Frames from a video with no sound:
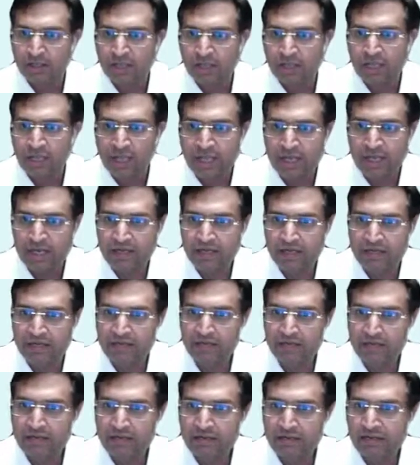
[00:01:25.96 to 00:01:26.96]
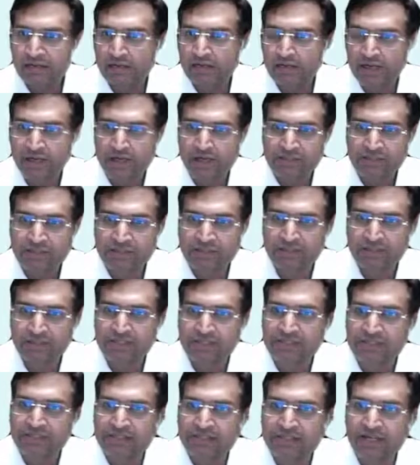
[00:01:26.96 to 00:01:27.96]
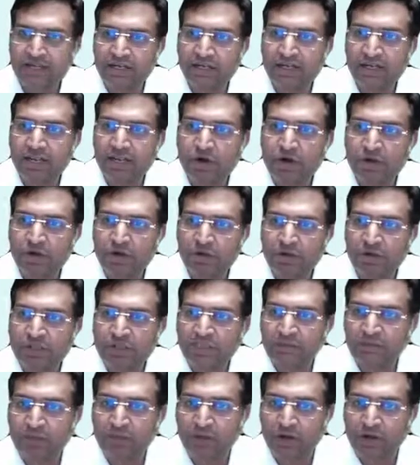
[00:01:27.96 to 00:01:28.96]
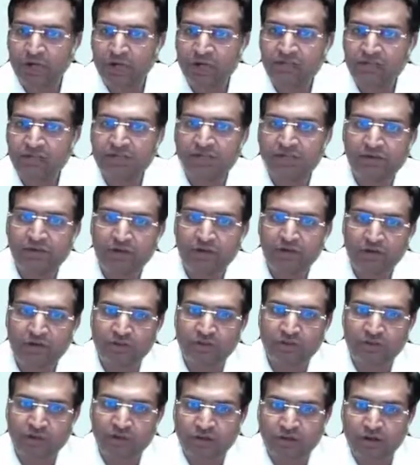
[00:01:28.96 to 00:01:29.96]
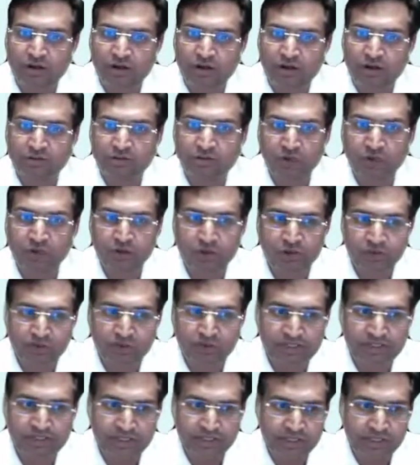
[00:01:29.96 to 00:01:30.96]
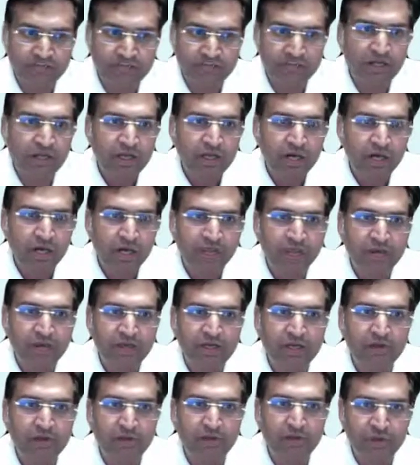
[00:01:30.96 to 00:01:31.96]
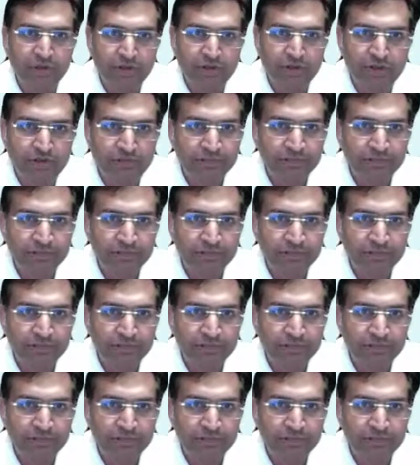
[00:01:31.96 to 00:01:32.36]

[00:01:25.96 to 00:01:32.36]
And she has studied economics, politics, and philosophy at Oxford University. Aparna, over to you.